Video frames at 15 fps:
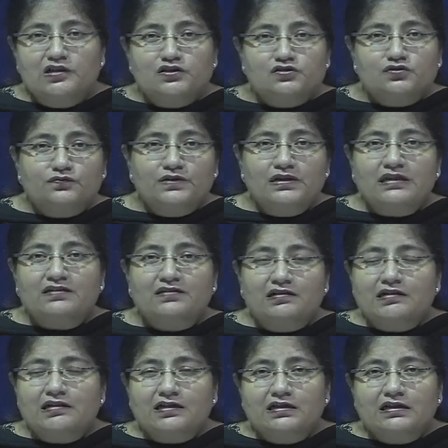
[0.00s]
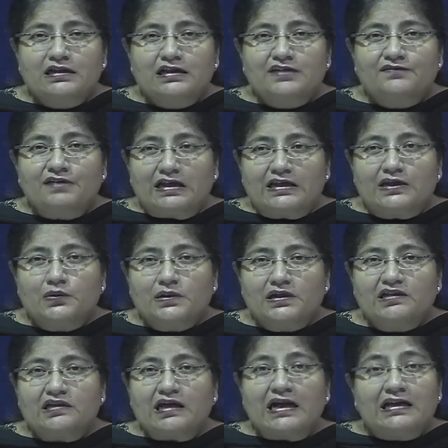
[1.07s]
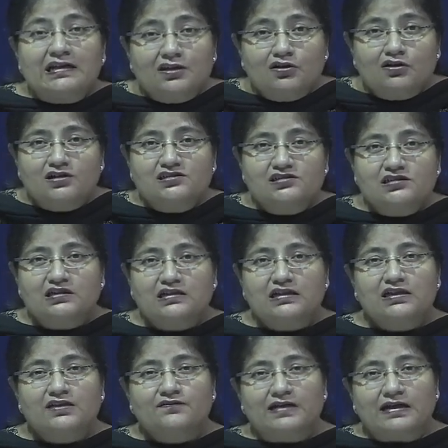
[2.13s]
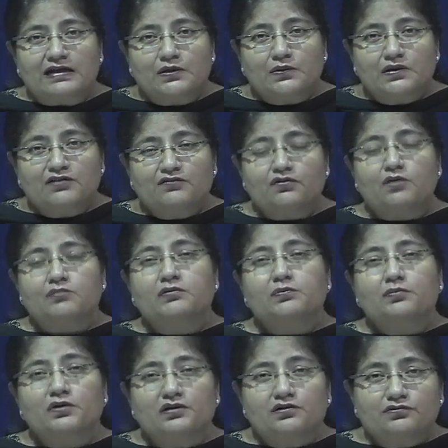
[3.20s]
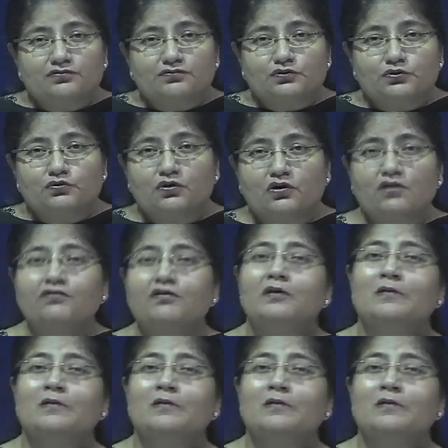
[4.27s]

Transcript: So we critically evaluate, ideologically evaluate from the point of view of